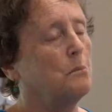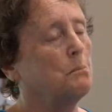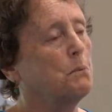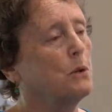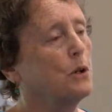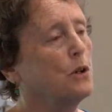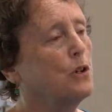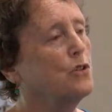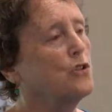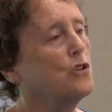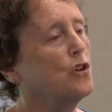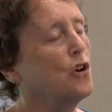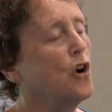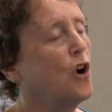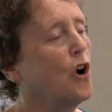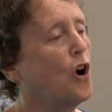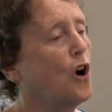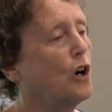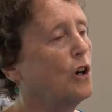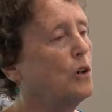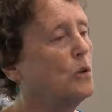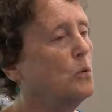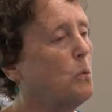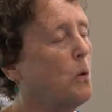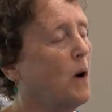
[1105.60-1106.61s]
Birds are
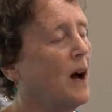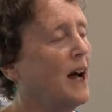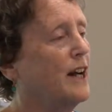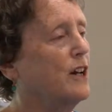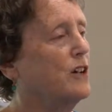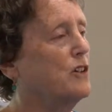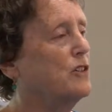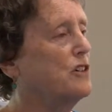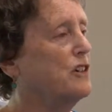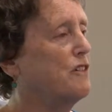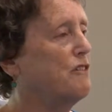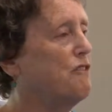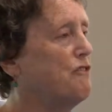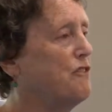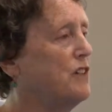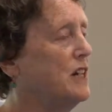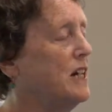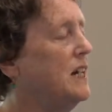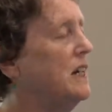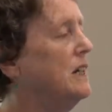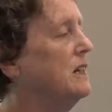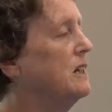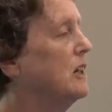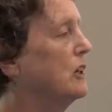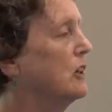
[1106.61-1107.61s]
hardwired to
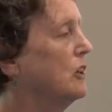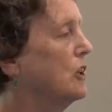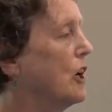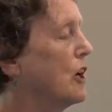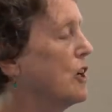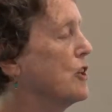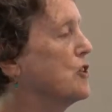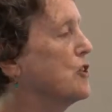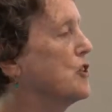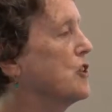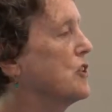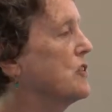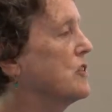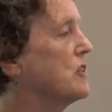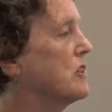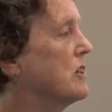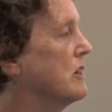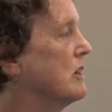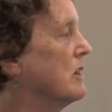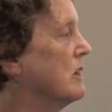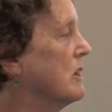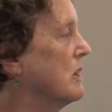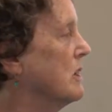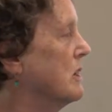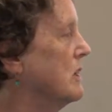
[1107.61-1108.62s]
feed the largest
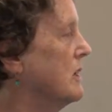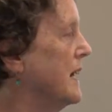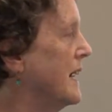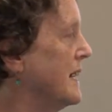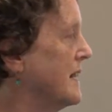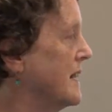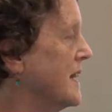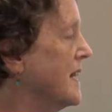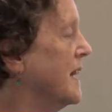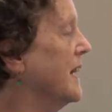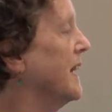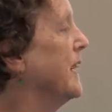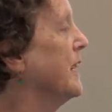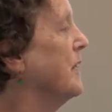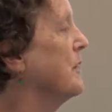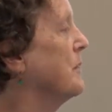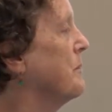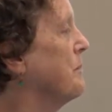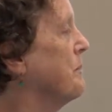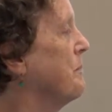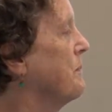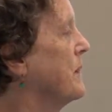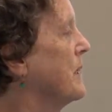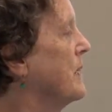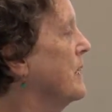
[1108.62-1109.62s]
nestling.
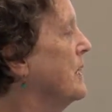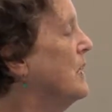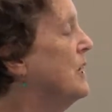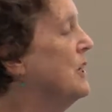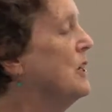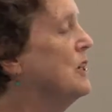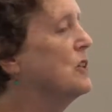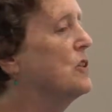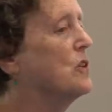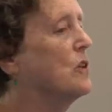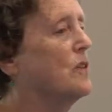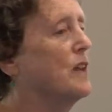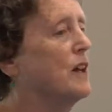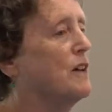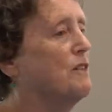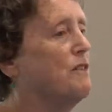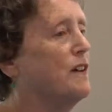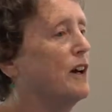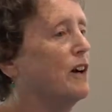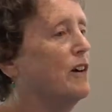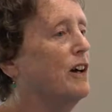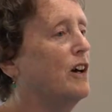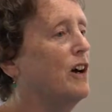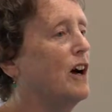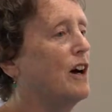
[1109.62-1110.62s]
So they
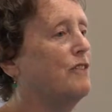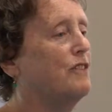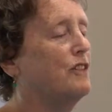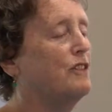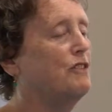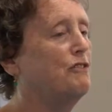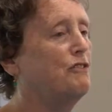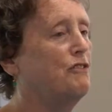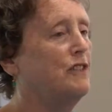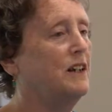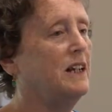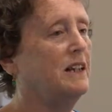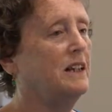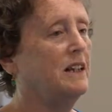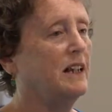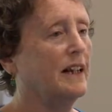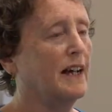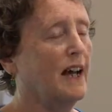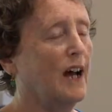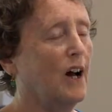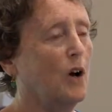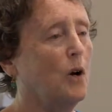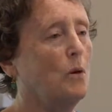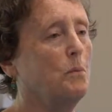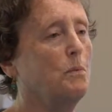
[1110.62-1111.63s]
very often feed the
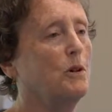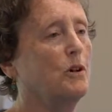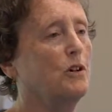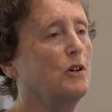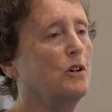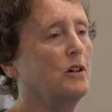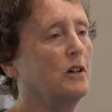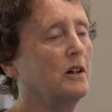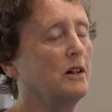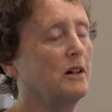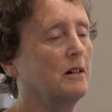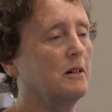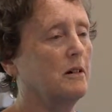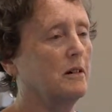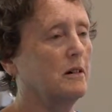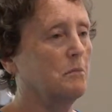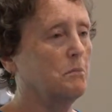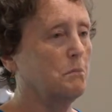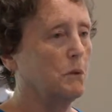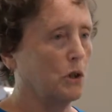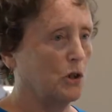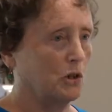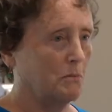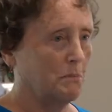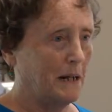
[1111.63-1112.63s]
cowbird
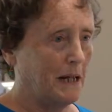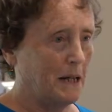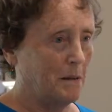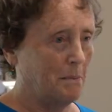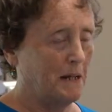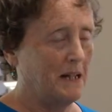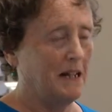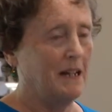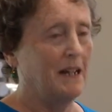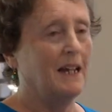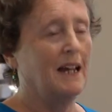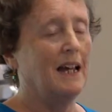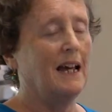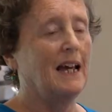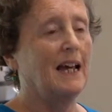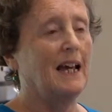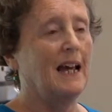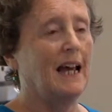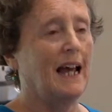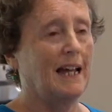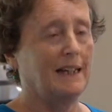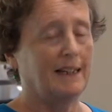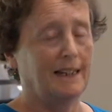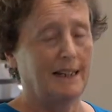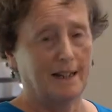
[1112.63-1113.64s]
baby
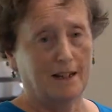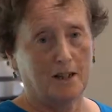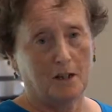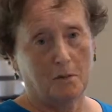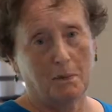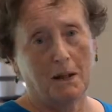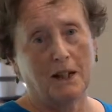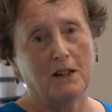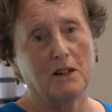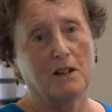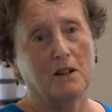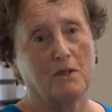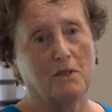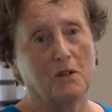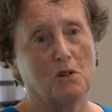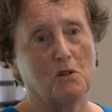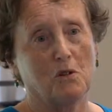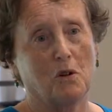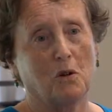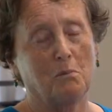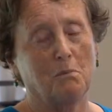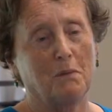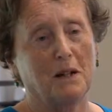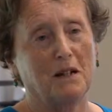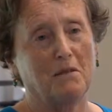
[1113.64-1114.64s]
at the expense of their
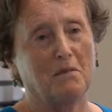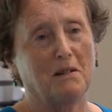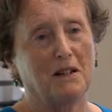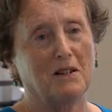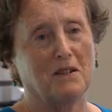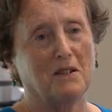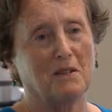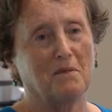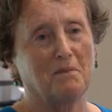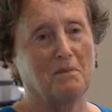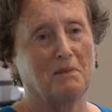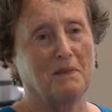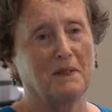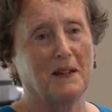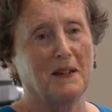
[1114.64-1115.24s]
own babies.